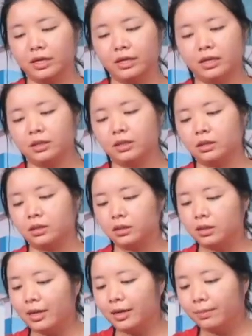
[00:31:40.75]
Let us
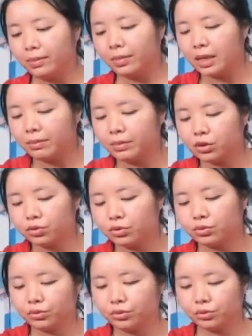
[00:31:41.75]
let let me
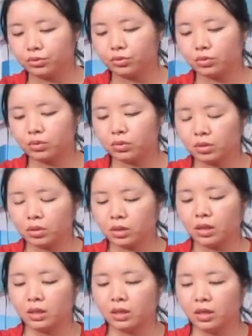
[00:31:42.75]
show you
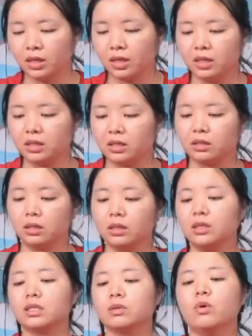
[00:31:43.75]
it's
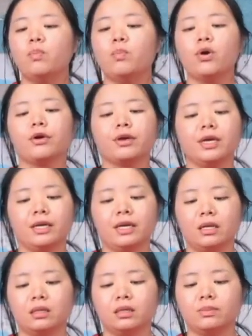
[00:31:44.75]
small pocket
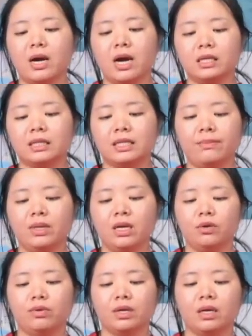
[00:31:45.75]
at this part then
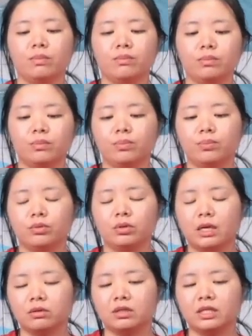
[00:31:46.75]
we can put
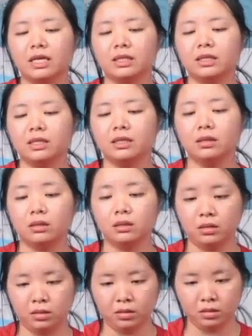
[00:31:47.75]
out something
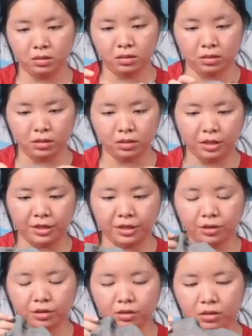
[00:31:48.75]

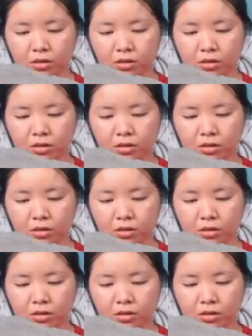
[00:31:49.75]
here